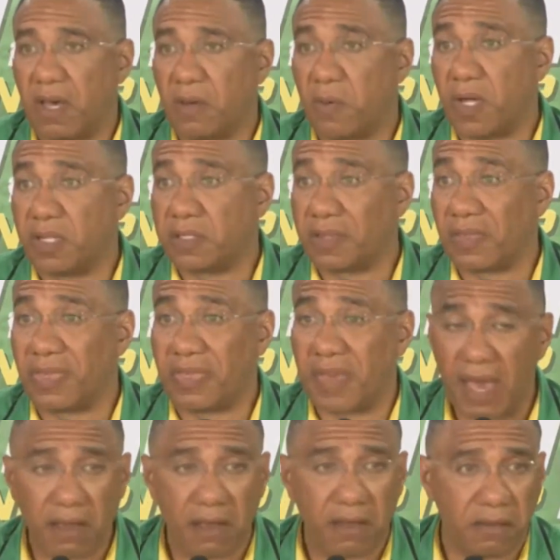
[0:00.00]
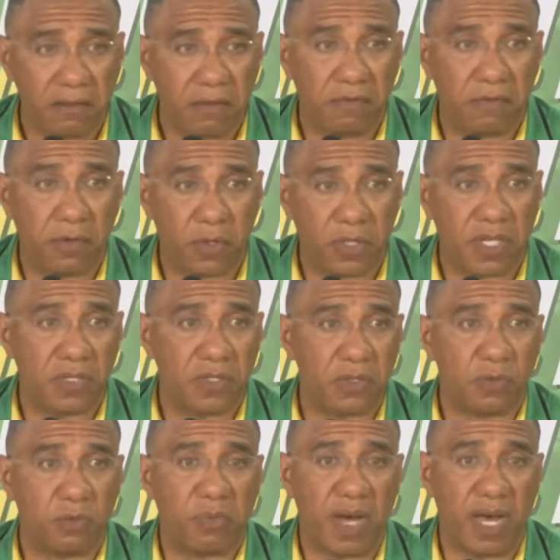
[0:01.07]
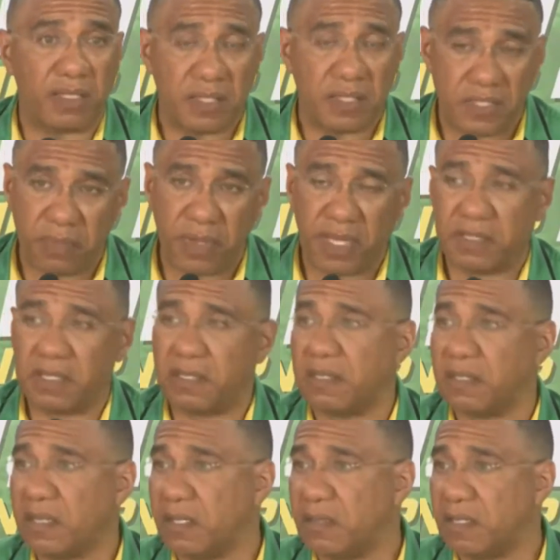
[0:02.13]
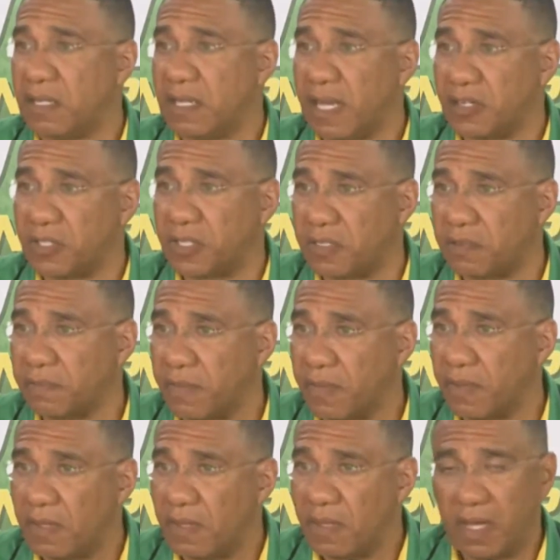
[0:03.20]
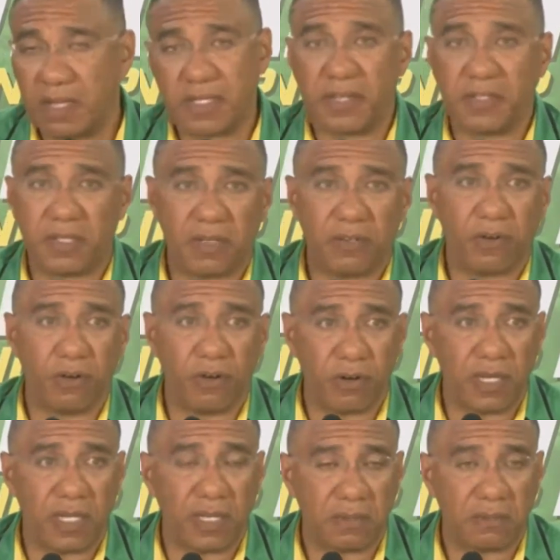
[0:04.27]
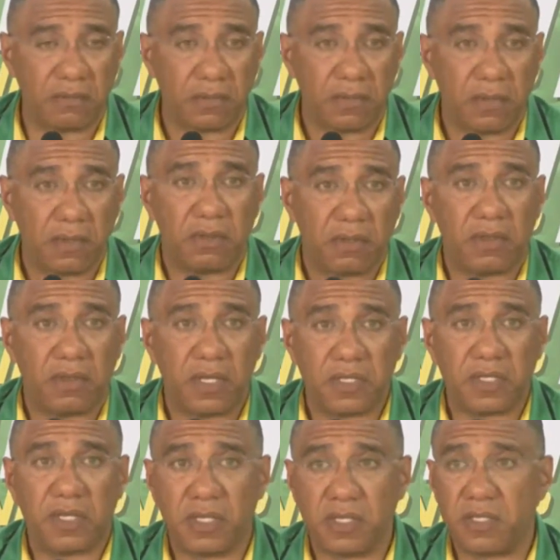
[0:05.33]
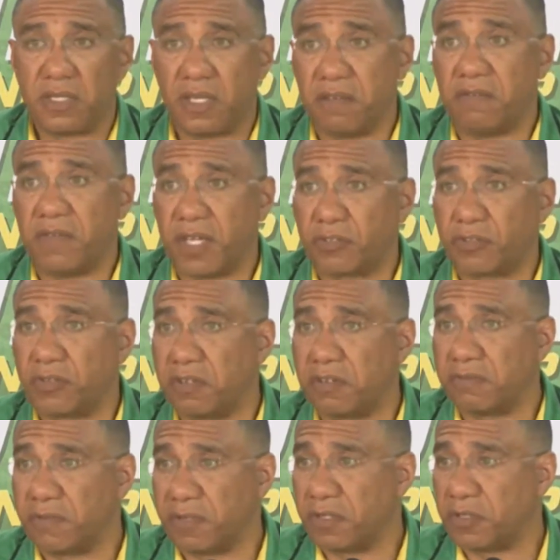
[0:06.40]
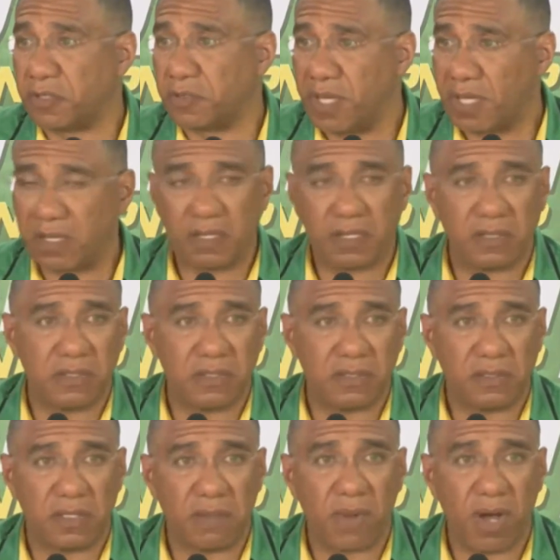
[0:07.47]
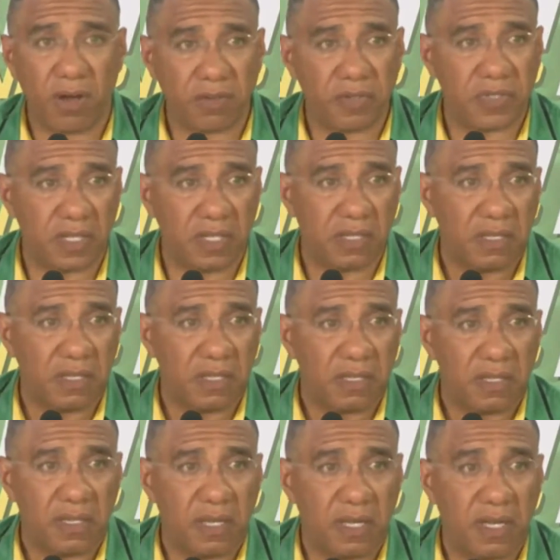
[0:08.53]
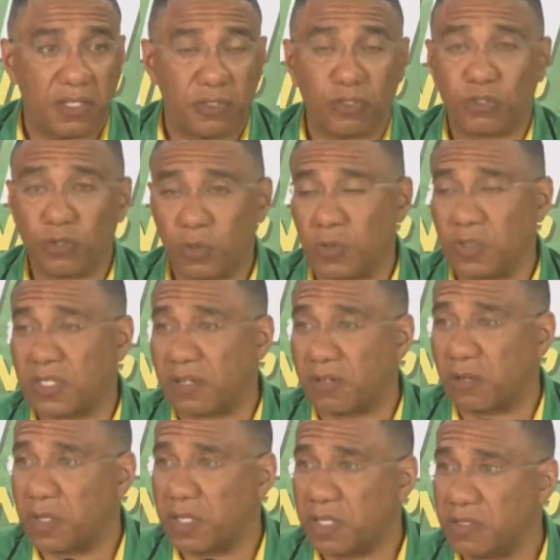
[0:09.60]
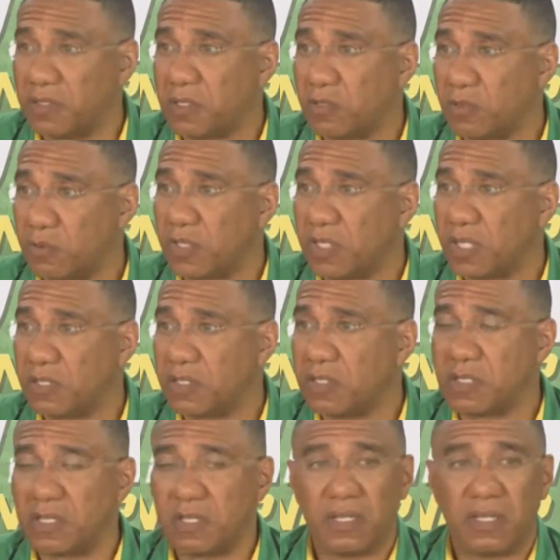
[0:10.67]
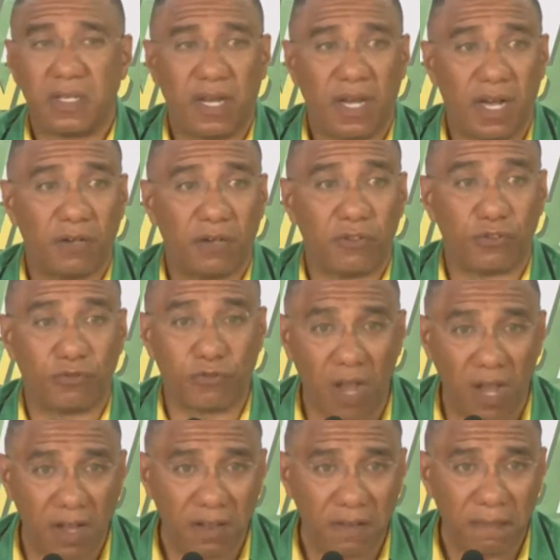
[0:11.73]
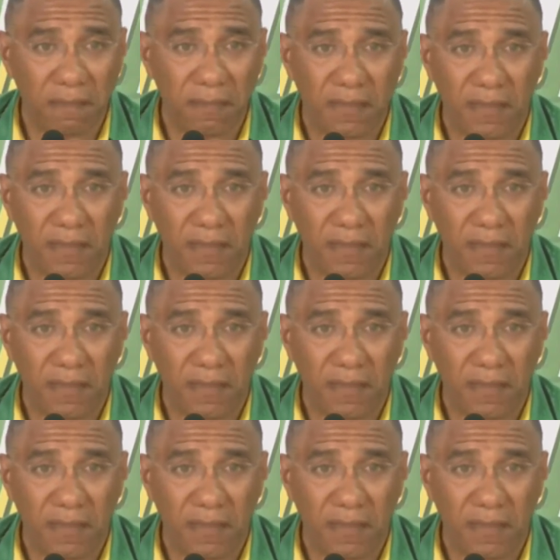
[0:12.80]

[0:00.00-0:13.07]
I want to thank the voters who participated in the election. As I said earlier, this is a victory for Jamaica's democracy. Uh, it shows that our institutions are strong.